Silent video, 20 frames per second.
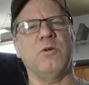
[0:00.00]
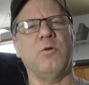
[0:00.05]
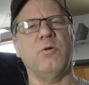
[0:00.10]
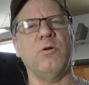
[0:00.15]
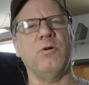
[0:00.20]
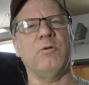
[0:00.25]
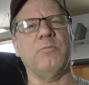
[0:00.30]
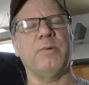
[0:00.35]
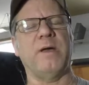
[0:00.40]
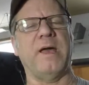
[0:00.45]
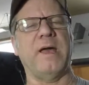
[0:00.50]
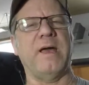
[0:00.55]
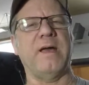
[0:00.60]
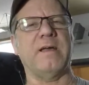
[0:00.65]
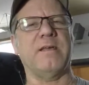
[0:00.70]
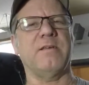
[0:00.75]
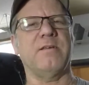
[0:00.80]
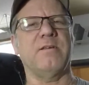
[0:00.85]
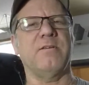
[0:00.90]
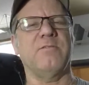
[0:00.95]
coil
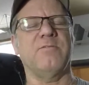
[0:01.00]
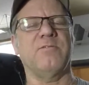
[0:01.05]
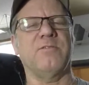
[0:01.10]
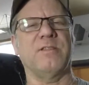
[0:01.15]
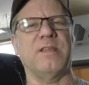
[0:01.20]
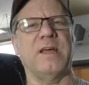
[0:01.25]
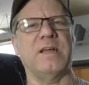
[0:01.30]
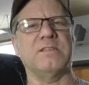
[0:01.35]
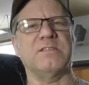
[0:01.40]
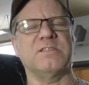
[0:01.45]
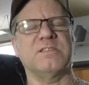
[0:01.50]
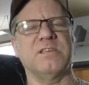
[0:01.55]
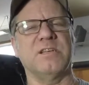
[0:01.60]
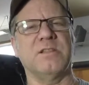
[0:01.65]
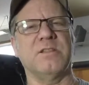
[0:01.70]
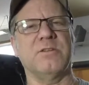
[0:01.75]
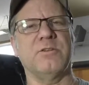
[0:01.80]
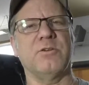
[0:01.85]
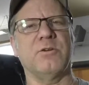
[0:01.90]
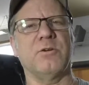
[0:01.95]
pack for that
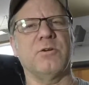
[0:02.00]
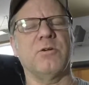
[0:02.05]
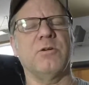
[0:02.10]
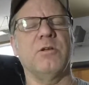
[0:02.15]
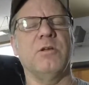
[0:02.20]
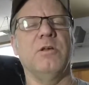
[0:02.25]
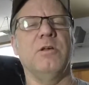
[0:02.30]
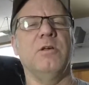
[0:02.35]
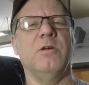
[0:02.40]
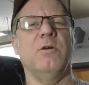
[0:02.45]
cylinder,